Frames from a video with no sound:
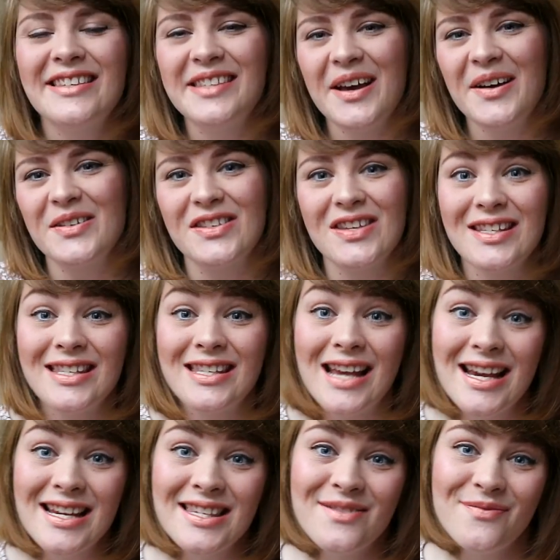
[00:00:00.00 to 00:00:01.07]
so
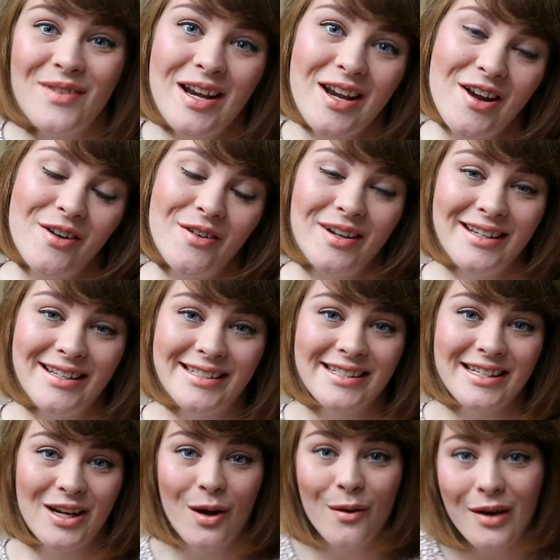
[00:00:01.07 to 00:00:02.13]
today's video is
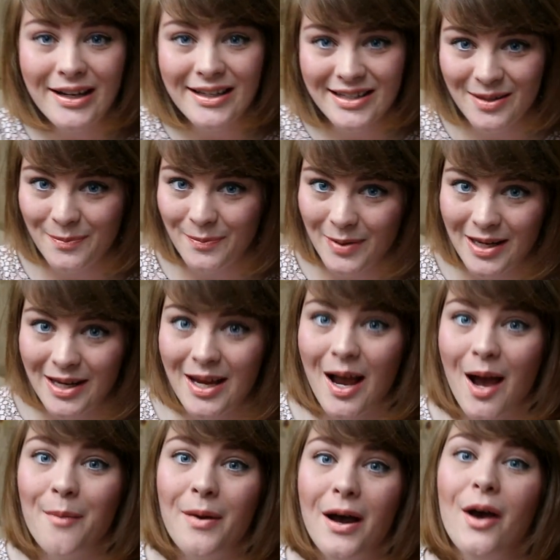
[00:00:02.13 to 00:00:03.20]
going to be
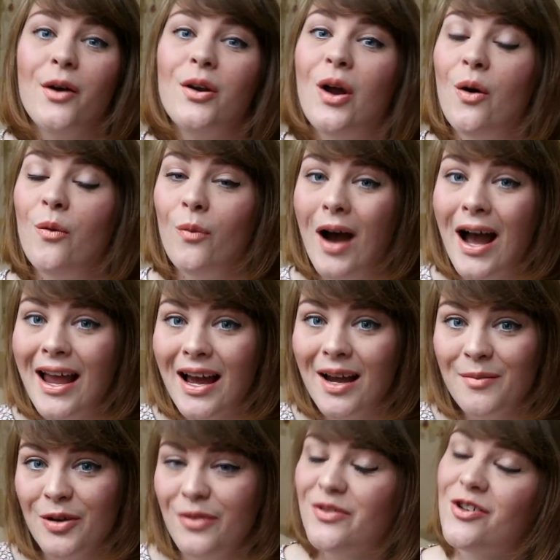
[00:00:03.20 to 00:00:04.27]
about why
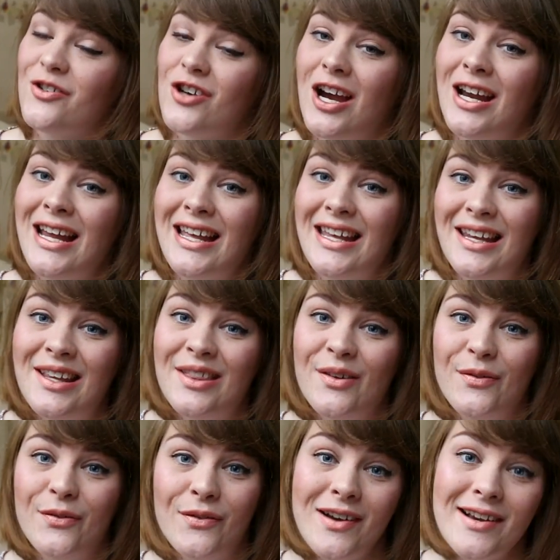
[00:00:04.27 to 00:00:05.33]
I moved to China in
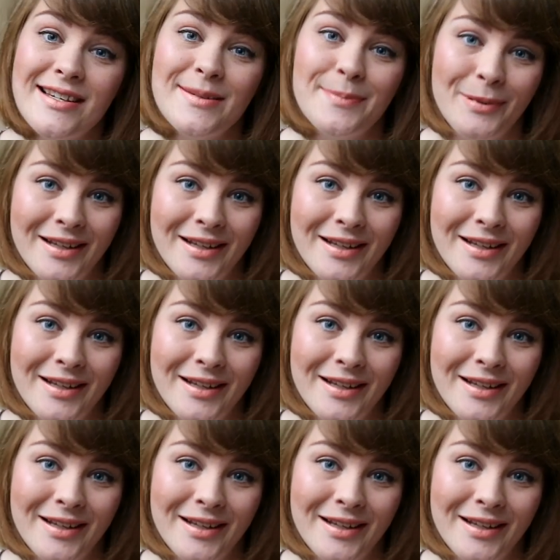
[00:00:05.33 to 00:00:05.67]
the first